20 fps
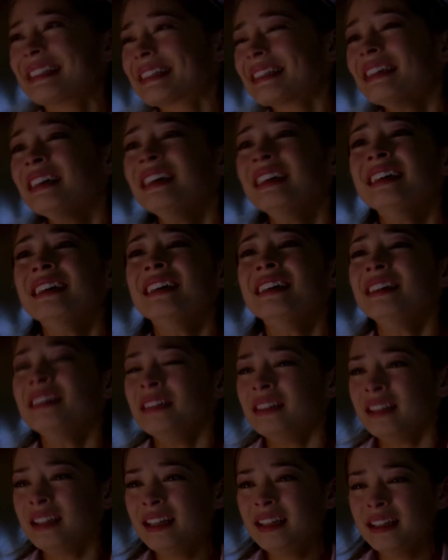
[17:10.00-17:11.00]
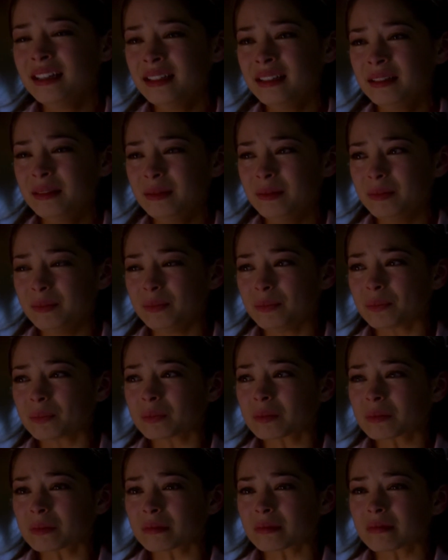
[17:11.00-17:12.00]
causes her an insane amount of guilt,
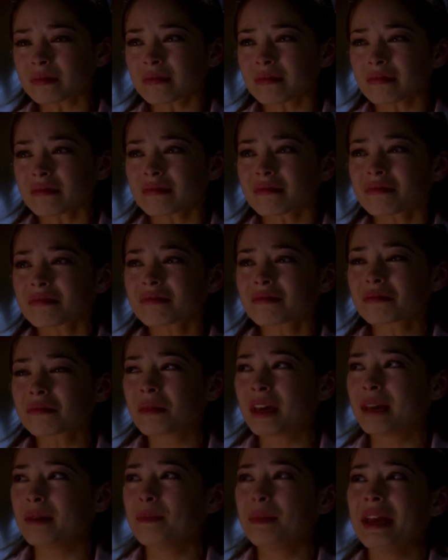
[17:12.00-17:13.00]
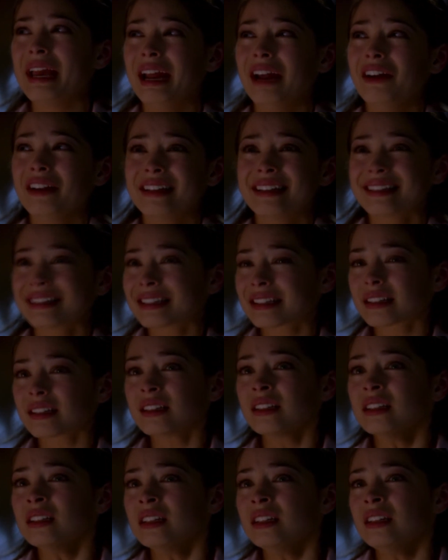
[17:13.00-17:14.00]
because it's not as though she doesn't love him, but
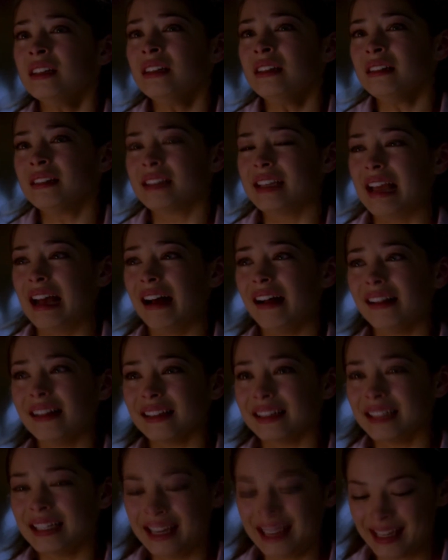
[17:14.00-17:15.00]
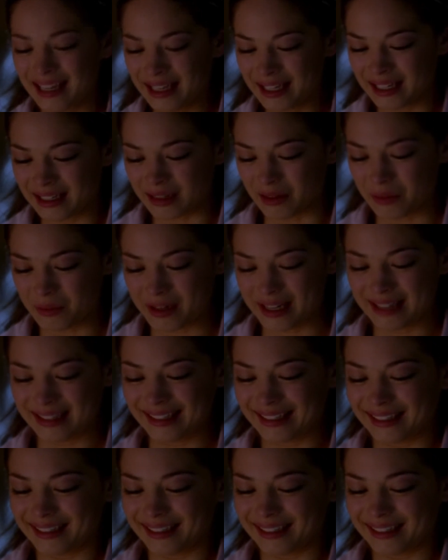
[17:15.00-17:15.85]
now she has to fear that he died thinking she